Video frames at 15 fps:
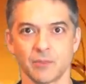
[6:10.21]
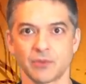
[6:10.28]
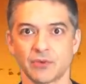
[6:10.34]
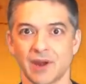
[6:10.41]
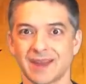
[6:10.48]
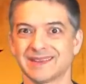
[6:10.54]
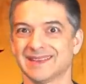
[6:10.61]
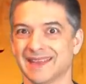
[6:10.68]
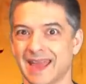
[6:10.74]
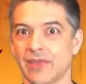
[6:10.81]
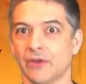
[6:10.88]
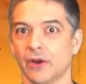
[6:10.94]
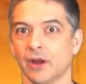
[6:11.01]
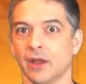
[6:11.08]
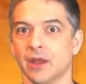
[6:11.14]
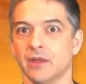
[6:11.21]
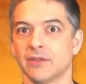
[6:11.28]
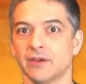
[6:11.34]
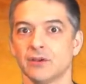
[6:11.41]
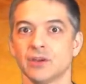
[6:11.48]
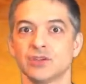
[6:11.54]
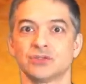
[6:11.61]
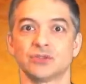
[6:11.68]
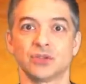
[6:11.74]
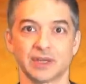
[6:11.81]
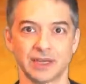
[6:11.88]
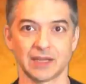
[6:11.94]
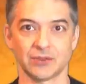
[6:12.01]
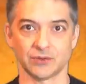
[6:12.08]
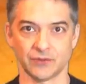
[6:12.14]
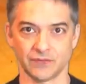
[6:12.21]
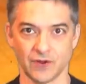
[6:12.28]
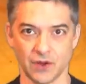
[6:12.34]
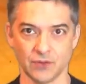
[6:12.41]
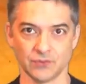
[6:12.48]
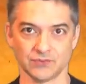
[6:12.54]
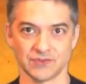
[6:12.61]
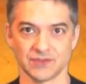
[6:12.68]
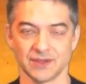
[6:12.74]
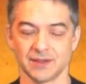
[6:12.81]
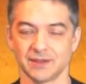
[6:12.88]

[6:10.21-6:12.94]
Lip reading: but they're not together. They're each looking at their phones.